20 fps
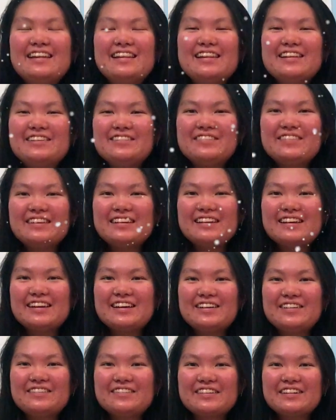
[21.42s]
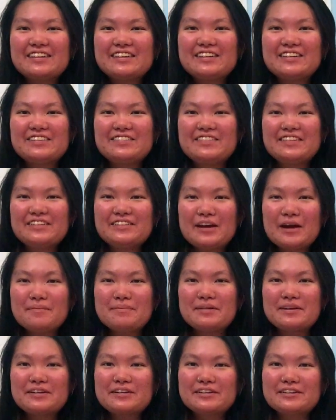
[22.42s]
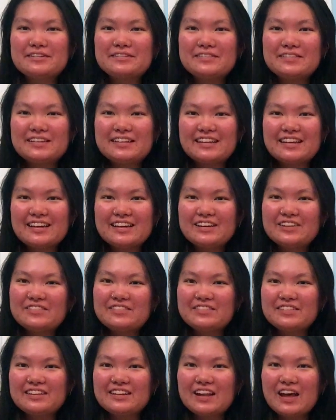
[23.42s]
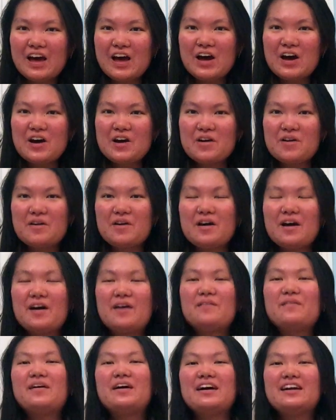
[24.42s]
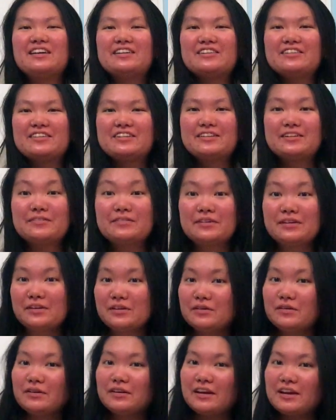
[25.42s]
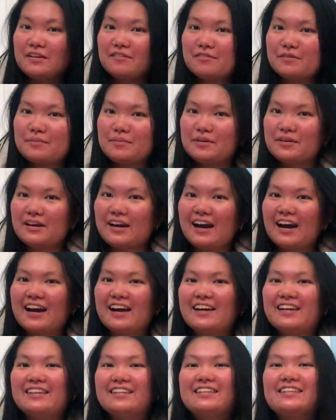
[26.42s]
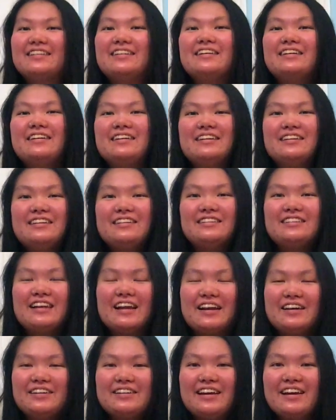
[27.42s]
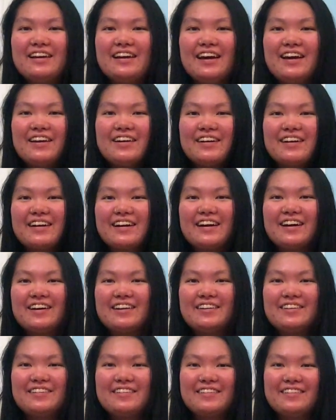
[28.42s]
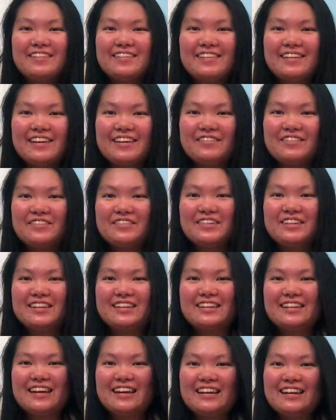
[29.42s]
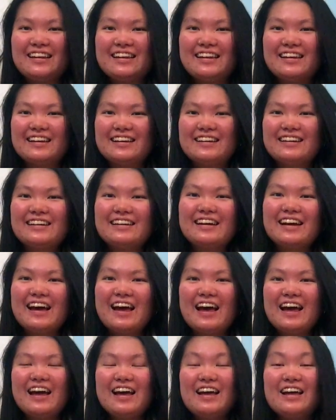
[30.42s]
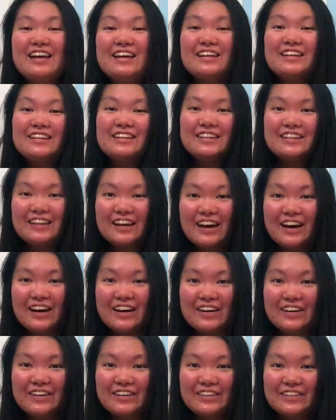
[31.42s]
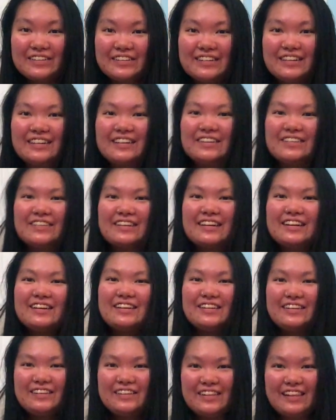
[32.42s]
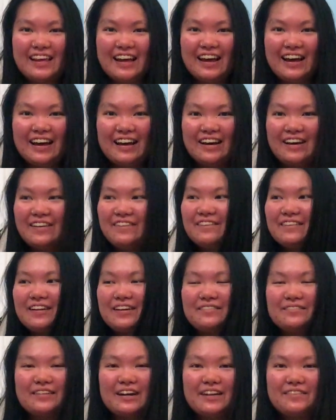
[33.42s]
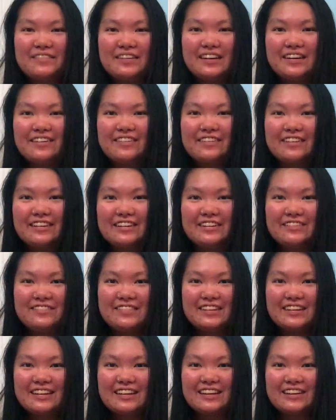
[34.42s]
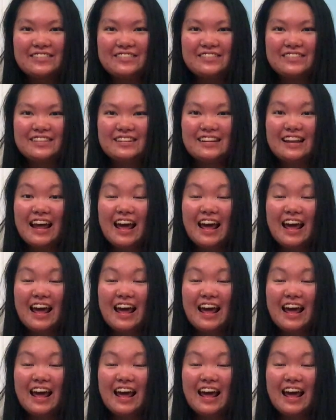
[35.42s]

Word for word: This video I'm going to be wrapping Christmas gifts while answering some Q&A from you guys. Shout out to Erica giving me this idea. So we're gonna do that while I'm wrapping Christmas gifts.